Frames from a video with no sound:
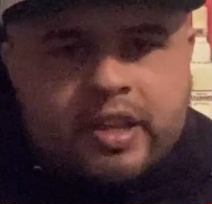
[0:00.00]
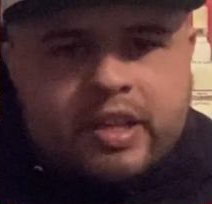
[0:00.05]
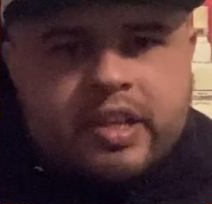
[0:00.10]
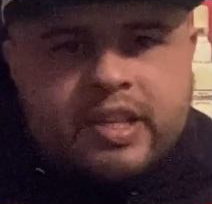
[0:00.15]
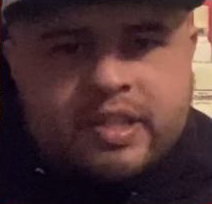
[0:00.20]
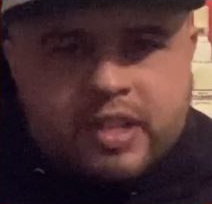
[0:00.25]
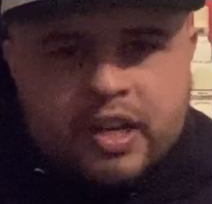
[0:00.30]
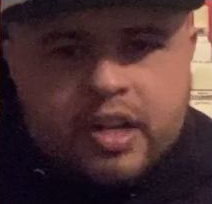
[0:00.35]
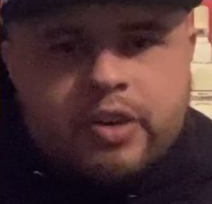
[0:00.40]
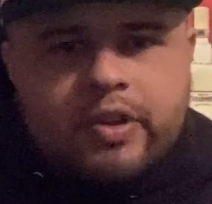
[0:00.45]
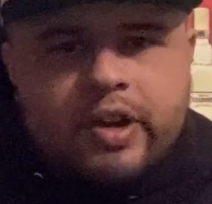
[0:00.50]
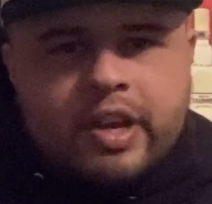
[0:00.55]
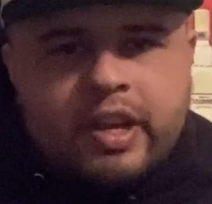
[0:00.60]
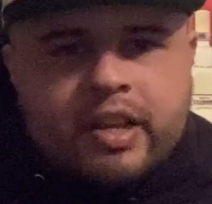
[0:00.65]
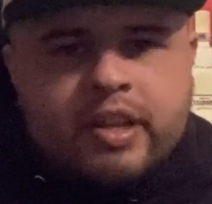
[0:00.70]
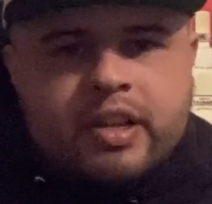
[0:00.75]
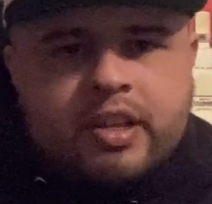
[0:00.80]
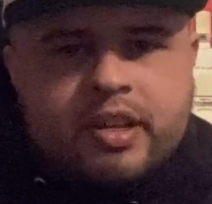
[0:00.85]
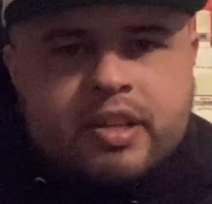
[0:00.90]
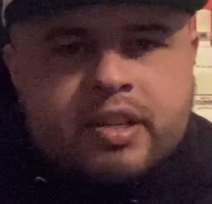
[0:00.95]
He's hungry.
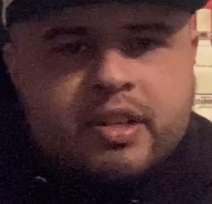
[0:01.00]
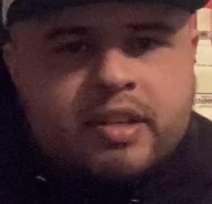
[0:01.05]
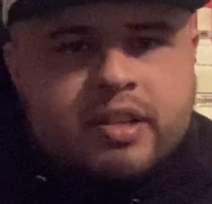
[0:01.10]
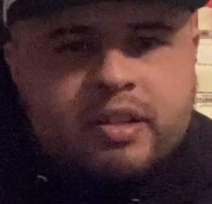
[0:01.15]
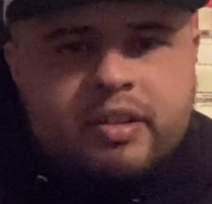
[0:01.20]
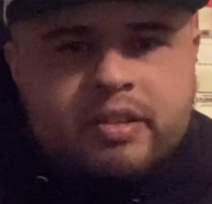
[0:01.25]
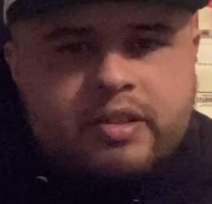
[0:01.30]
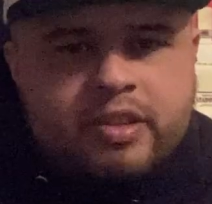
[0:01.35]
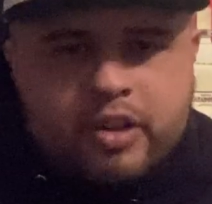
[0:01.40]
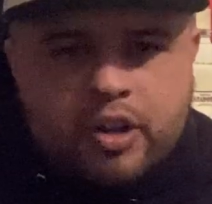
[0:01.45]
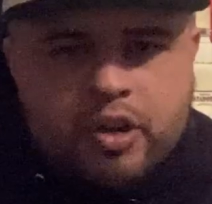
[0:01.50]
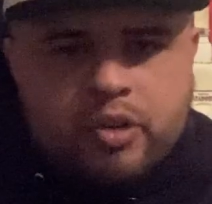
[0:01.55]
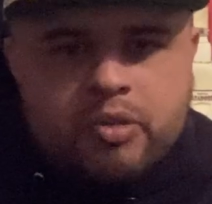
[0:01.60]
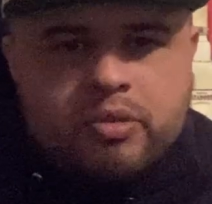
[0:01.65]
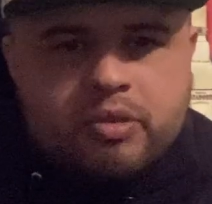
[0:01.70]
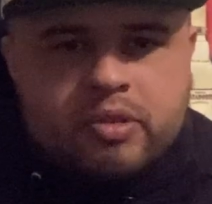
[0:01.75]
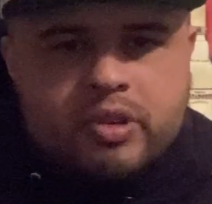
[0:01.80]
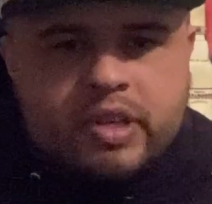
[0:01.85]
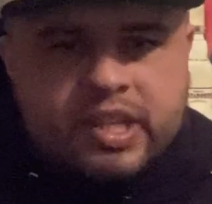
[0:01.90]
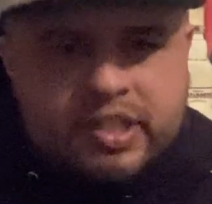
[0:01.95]
He's
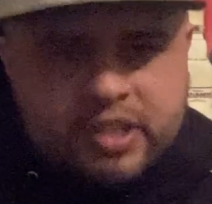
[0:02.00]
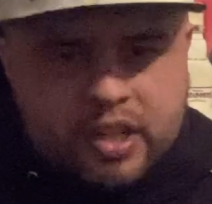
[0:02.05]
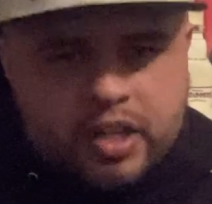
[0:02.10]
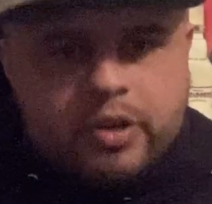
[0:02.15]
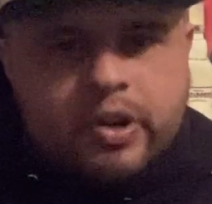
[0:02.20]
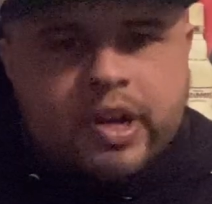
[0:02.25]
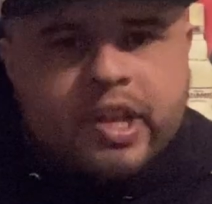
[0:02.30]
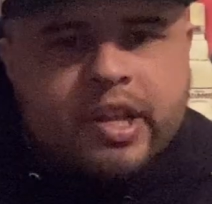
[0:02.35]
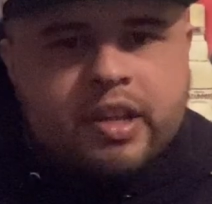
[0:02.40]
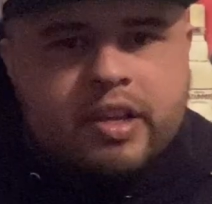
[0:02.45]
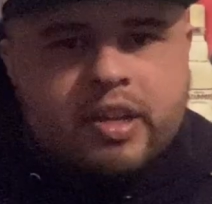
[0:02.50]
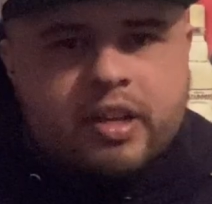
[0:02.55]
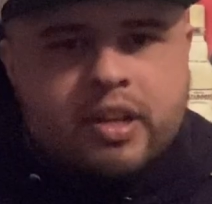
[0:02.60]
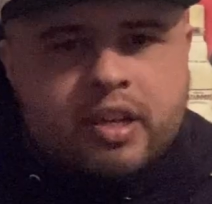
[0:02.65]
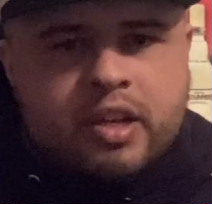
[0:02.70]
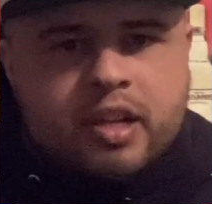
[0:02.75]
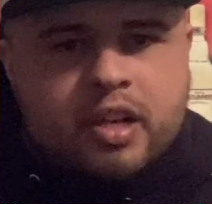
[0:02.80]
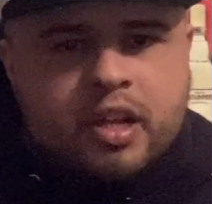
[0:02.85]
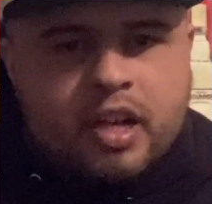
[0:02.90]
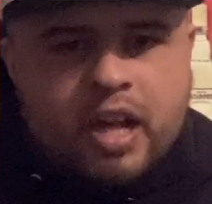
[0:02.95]
hungry.
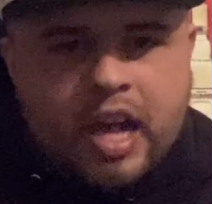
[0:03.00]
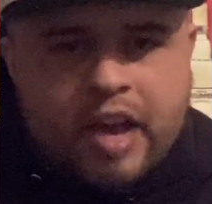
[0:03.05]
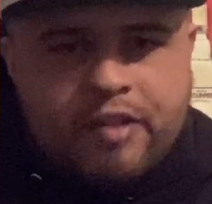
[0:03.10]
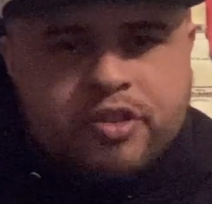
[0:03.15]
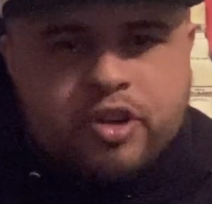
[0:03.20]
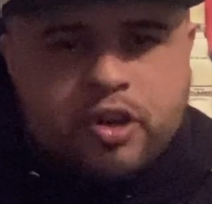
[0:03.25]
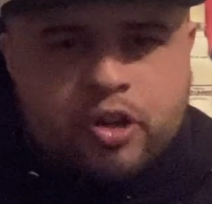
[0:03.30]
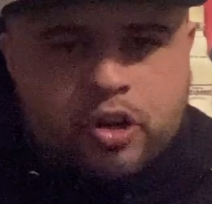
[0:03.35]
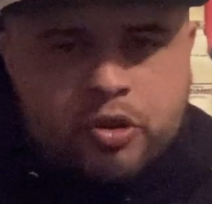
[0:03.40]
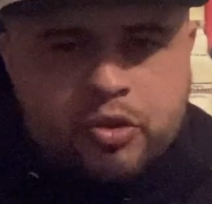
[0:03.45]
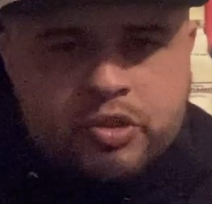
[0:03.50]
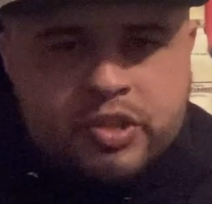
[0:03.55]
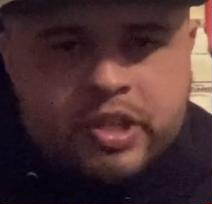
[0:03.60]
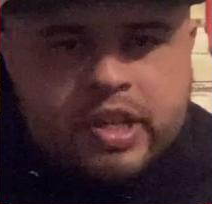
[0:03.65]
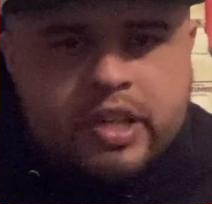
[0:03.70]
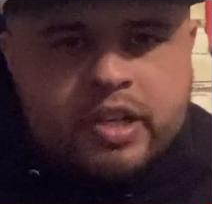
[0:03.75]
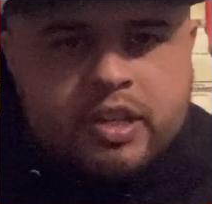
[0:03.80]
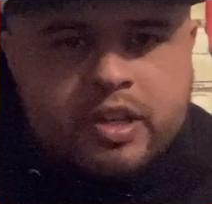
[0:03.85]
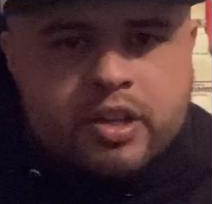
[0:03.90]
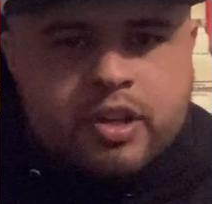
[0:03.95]
After
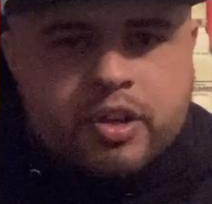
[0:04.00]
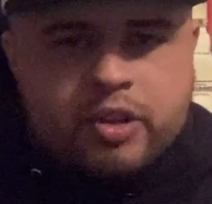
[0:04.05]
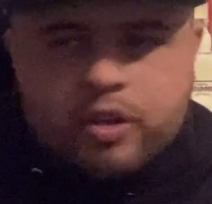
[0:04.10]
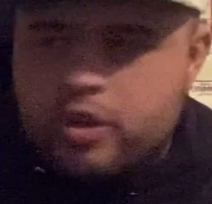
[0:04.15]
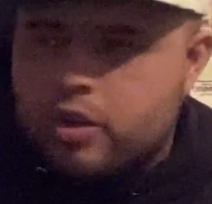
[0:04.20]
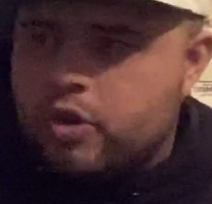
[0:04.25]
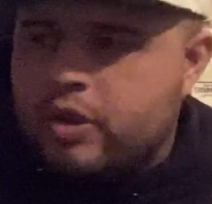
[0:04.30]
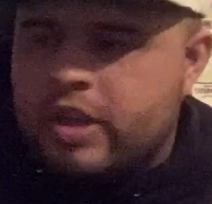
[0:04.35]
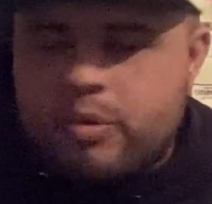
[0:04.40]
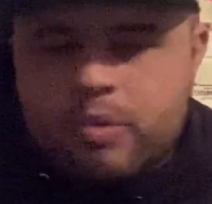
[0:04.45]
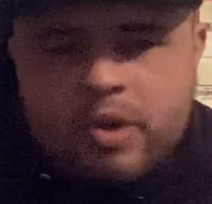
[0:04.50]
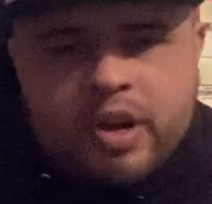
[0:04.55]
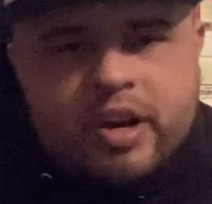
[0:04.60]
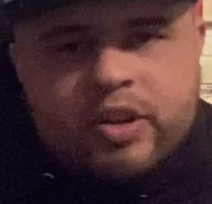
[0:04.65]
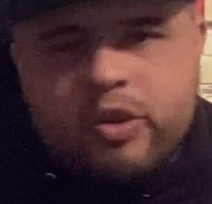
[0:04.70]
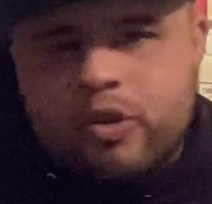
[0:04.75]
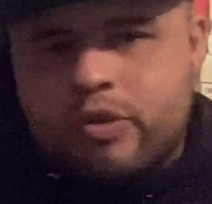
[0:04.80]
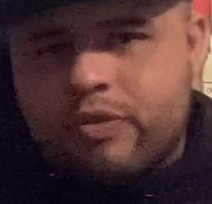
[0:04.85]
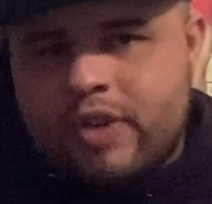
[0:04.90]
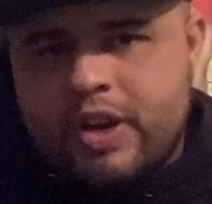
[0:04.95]
losing, he wanted to
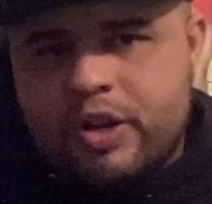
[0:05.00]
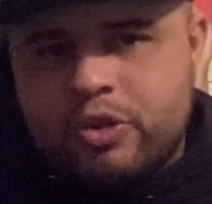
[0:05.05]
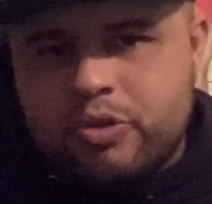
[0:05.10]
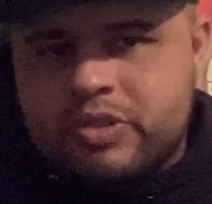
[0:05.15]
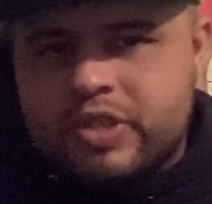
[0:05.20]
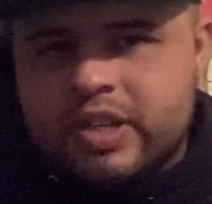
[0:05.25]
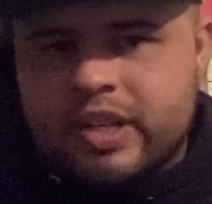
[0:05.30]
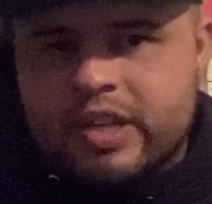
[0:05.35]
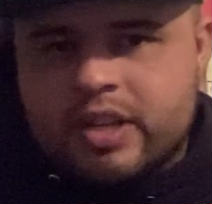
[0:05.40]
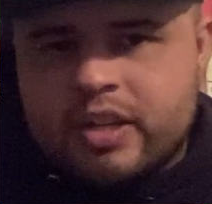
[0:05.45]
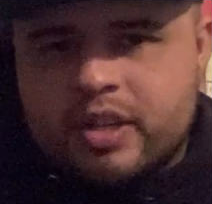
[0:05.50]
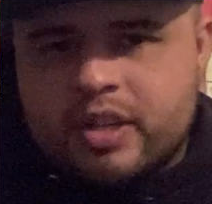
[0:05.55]
go fight Usyk.